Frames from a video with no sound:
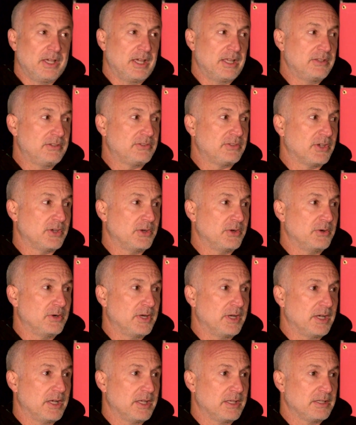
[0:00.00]
And
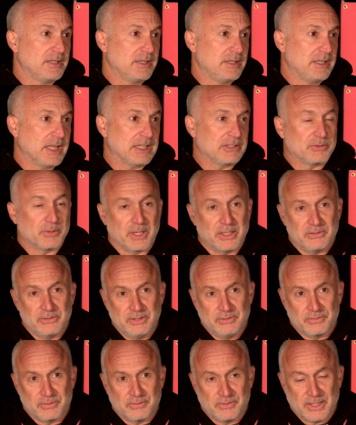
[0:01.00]
so that's what I
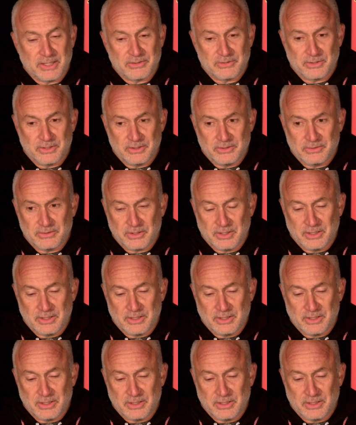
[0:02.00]
see for veterans,